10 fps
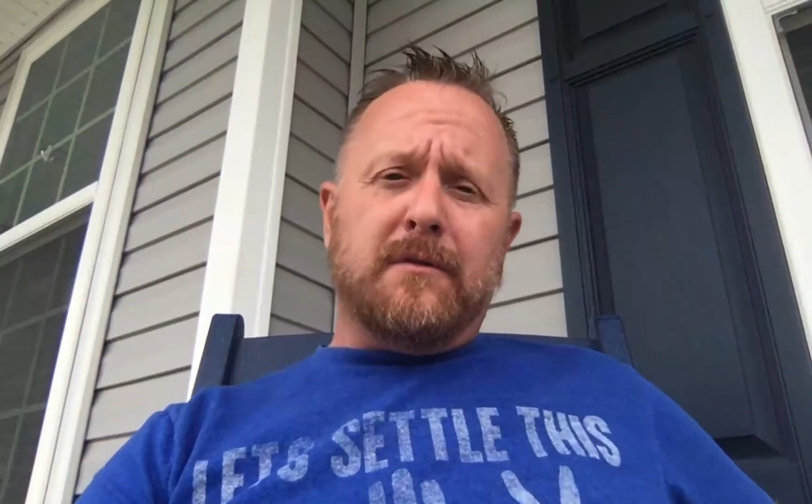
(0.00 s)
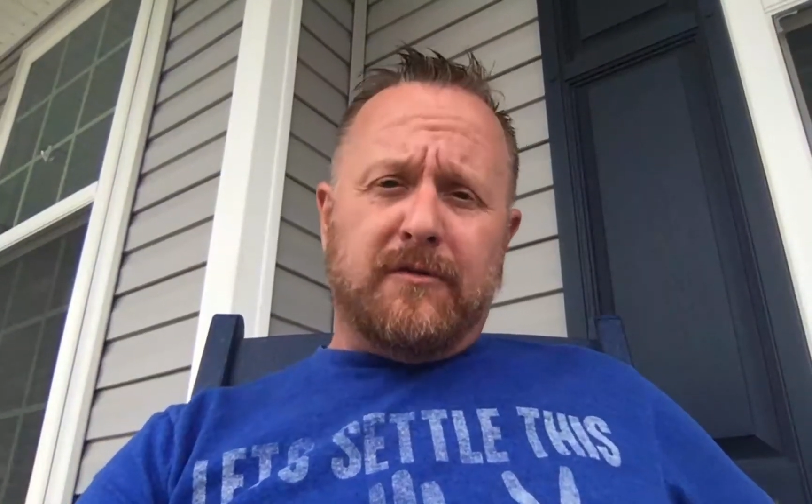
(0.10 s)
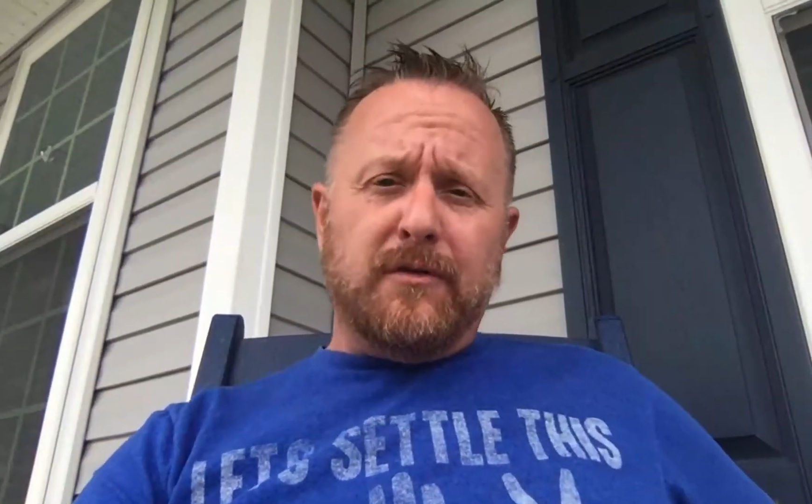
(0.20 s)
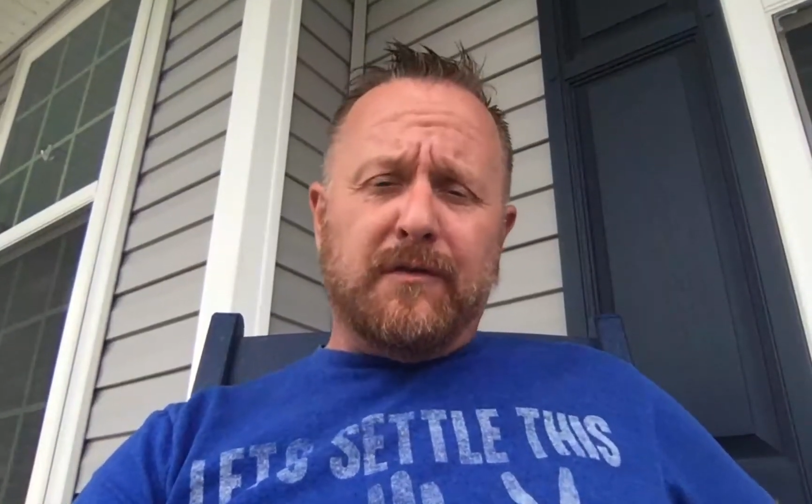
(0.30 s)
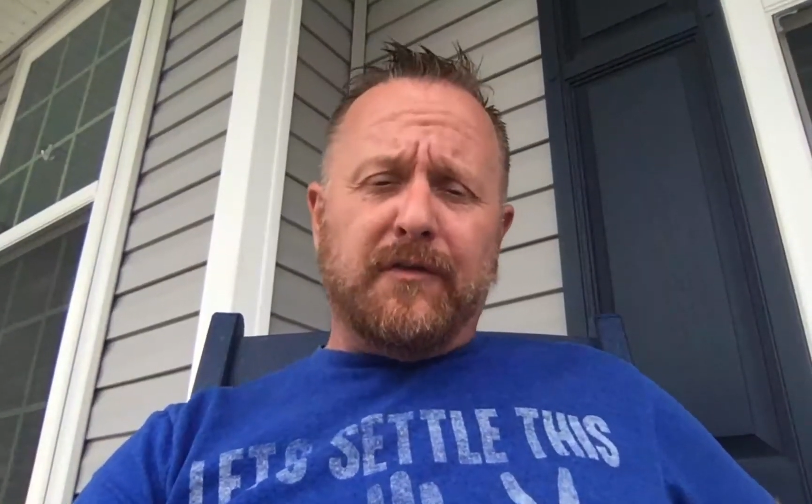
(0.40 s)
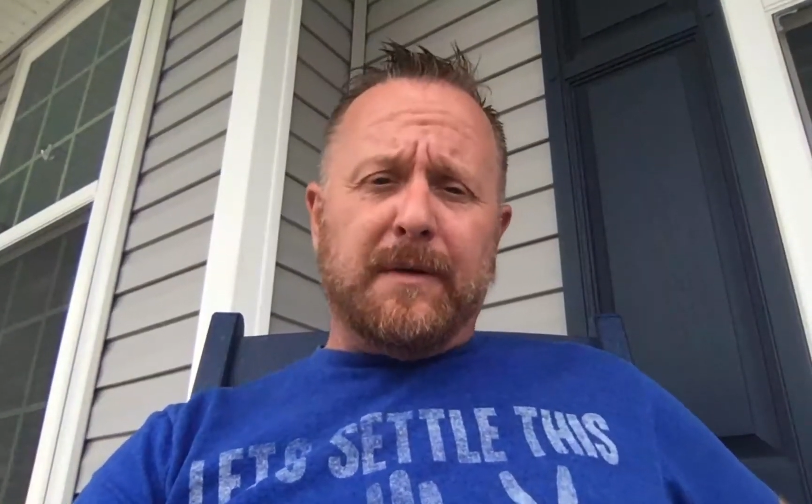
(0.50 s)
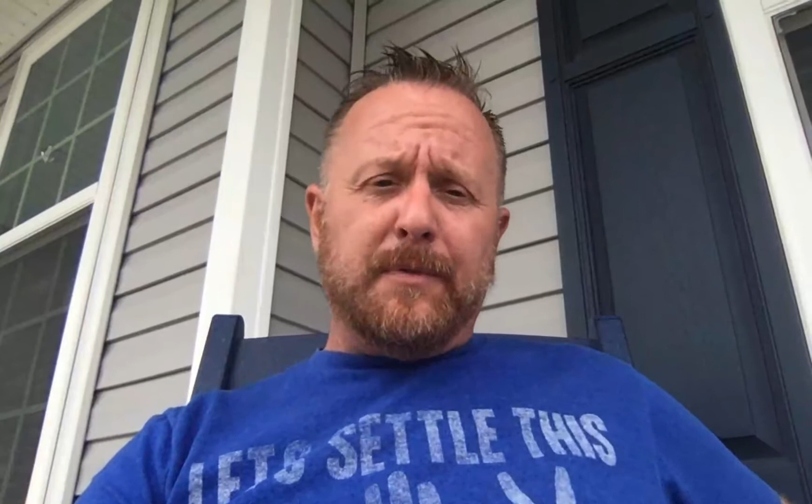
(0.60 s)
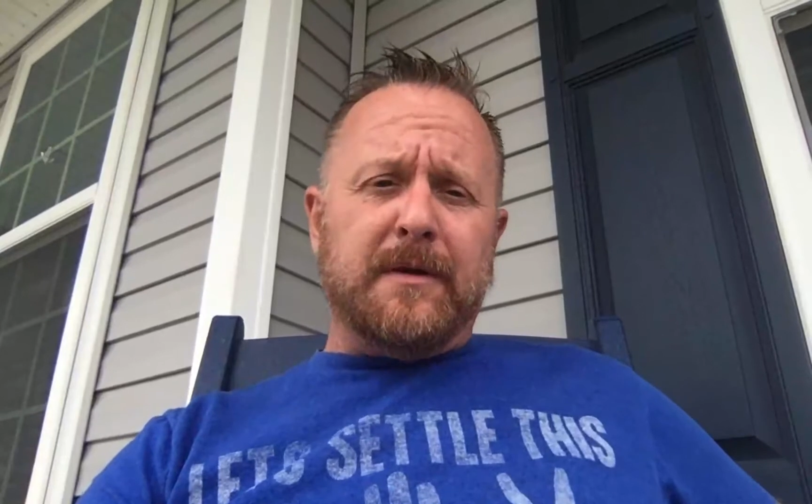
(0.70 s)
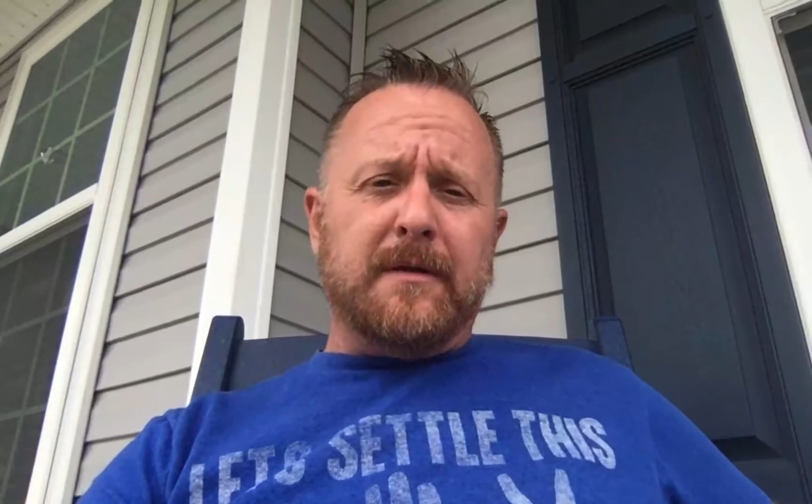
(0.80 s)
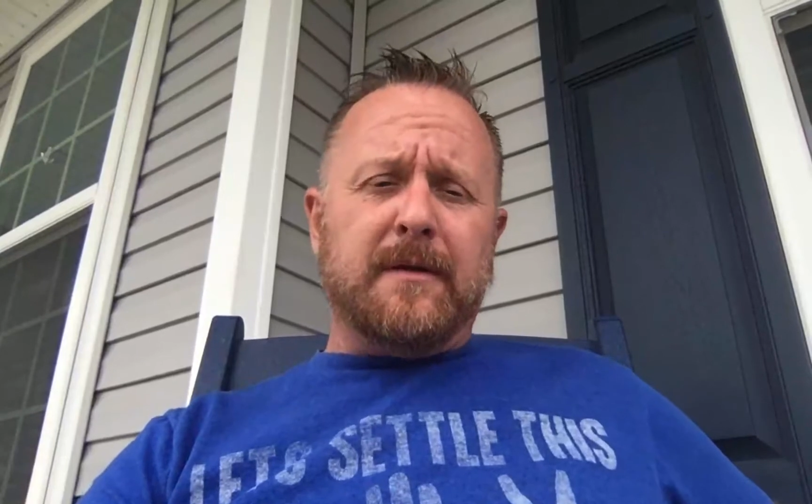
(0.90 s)
to the
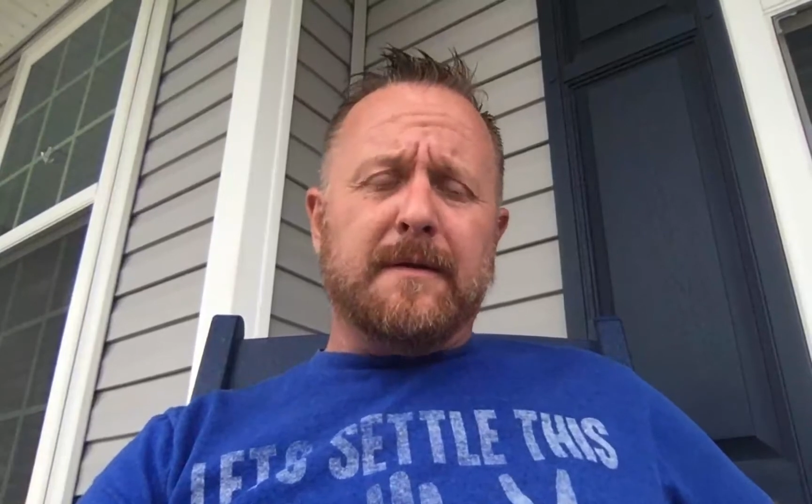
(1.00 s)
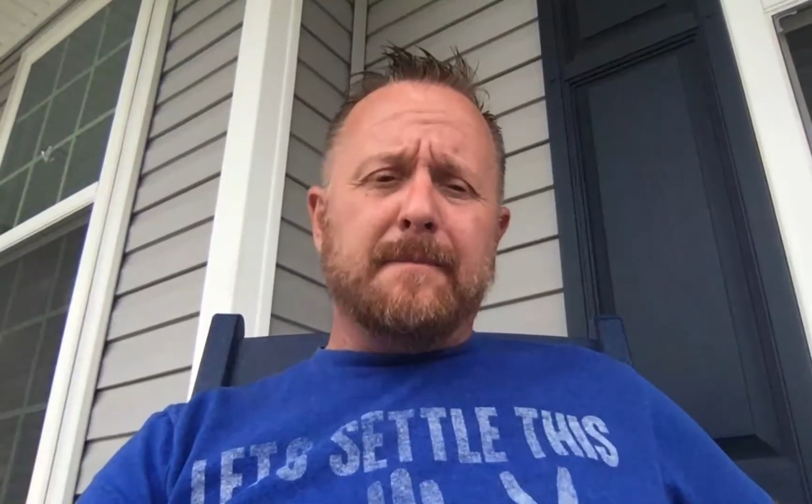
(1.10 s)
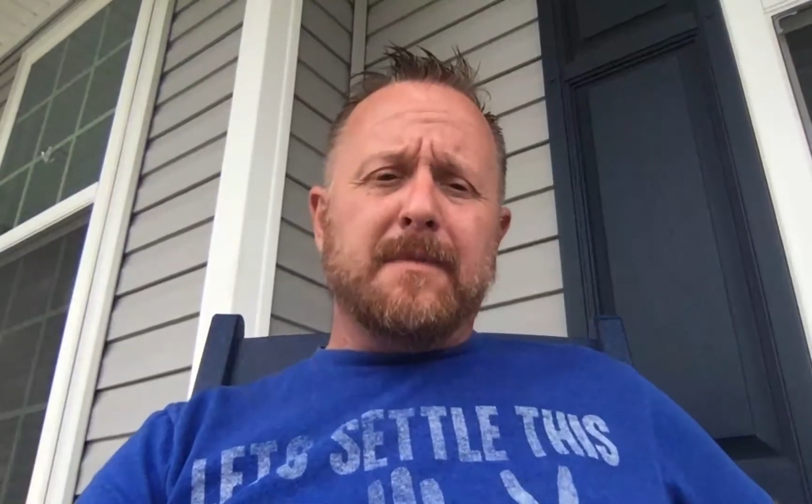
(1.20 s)
Philippians,